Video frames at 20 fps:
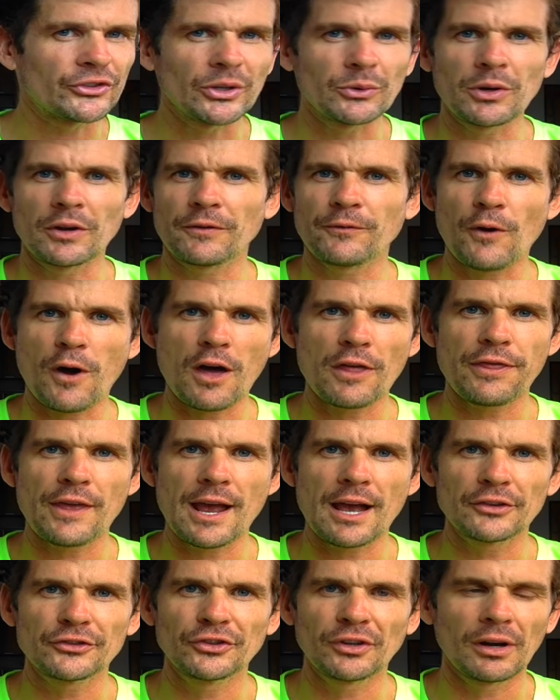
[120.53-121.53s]
sell you a
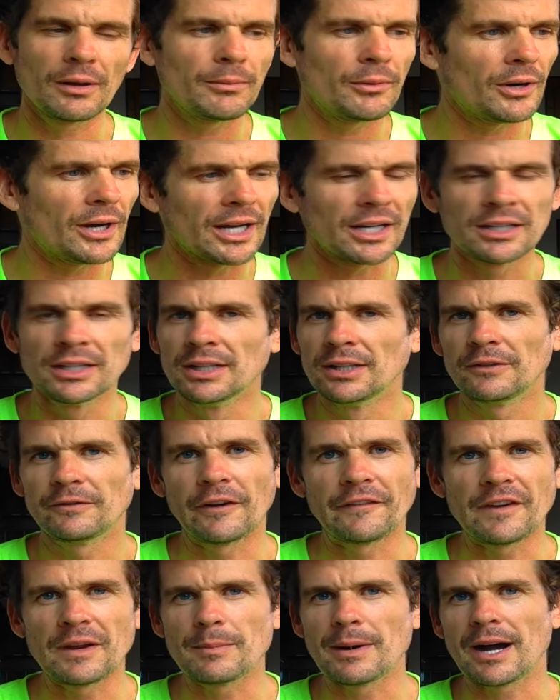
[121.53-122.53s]
$5,000 bike,
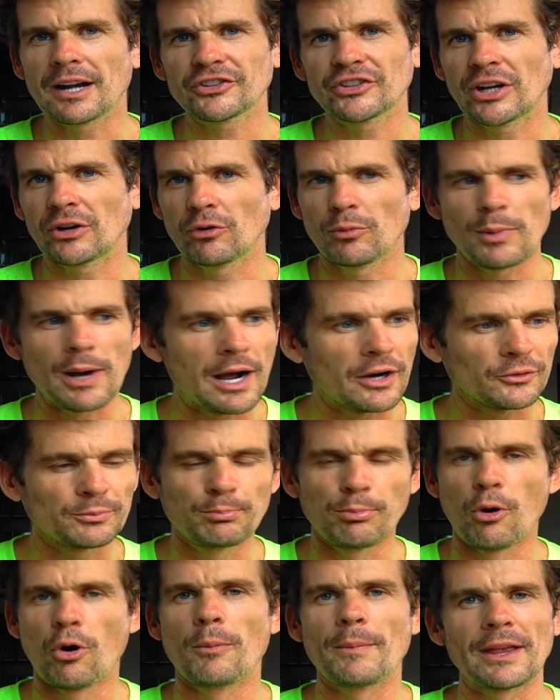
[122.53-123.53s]
$50, $100.
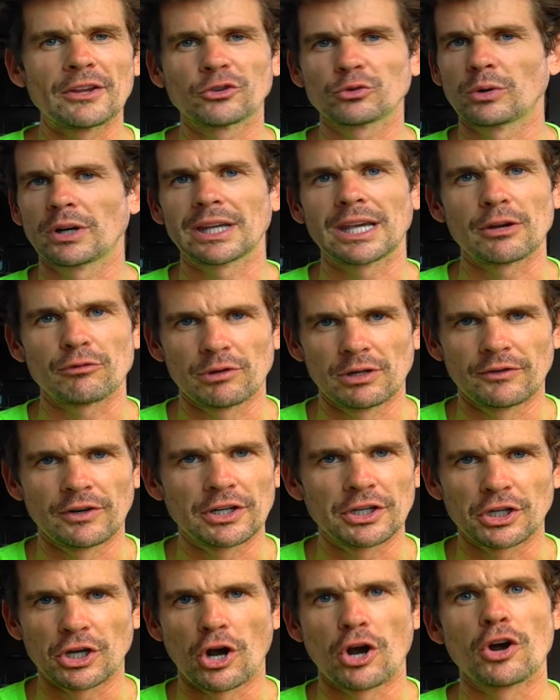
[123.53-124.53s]
Boom, they just want to get rid of it
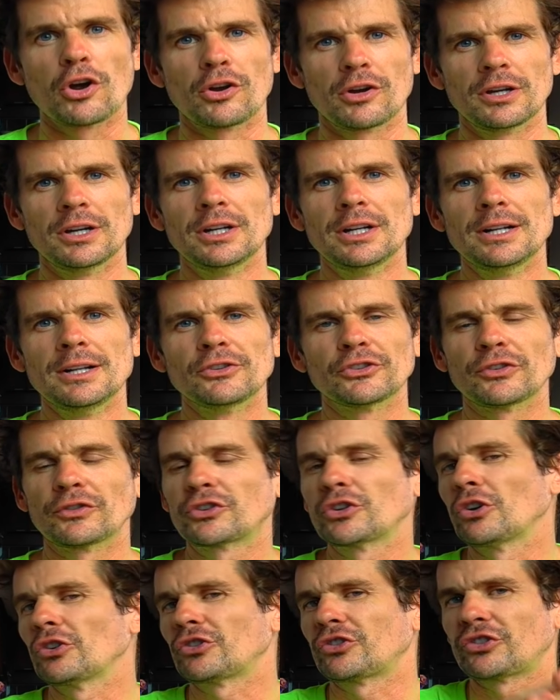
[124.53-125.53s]
and go. So if
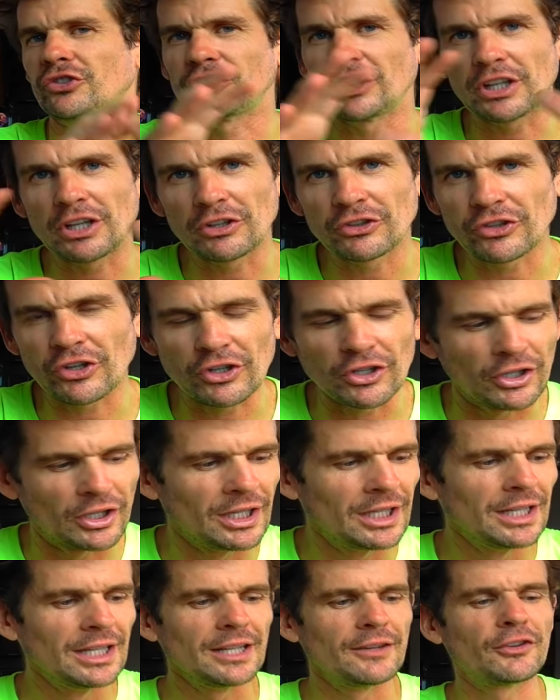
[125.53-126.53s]
it's got stickers on it,
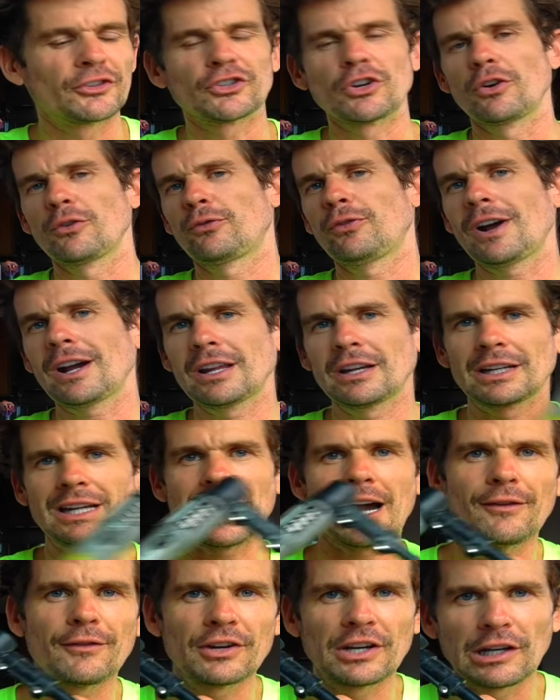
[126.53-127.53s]
if it's got fucking
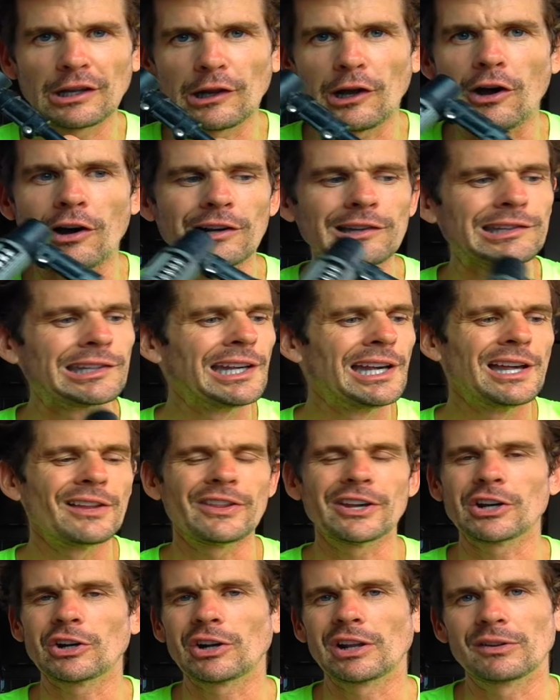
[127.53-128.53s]
covered in locks,
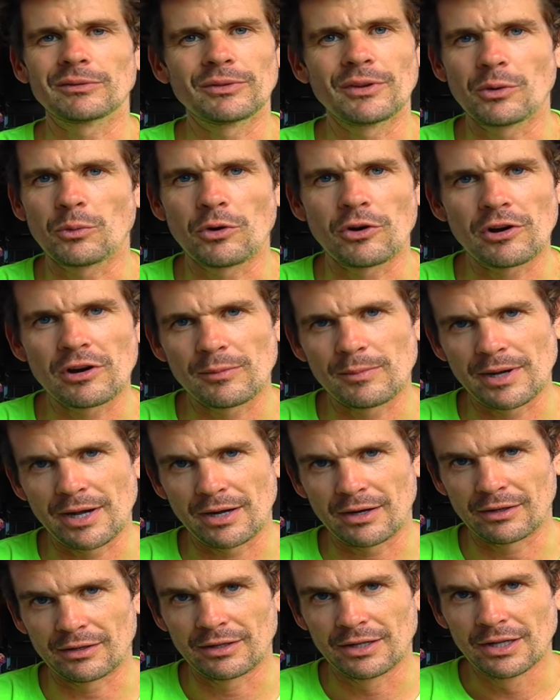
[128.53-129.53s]
they're going to not worry
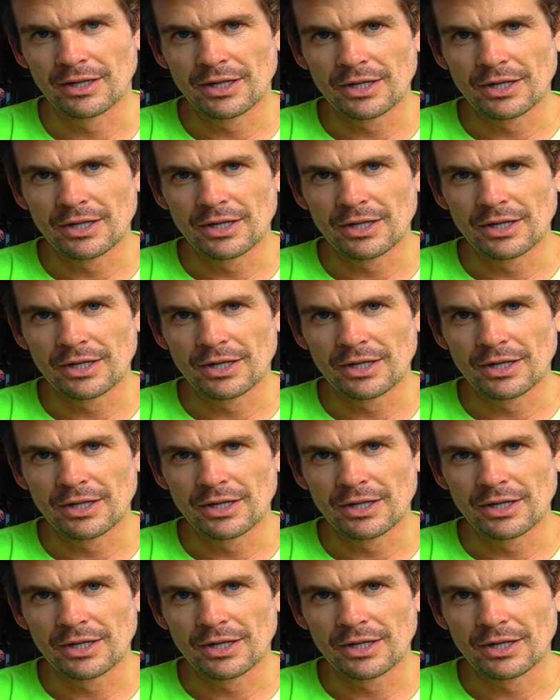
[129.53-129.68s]
about it.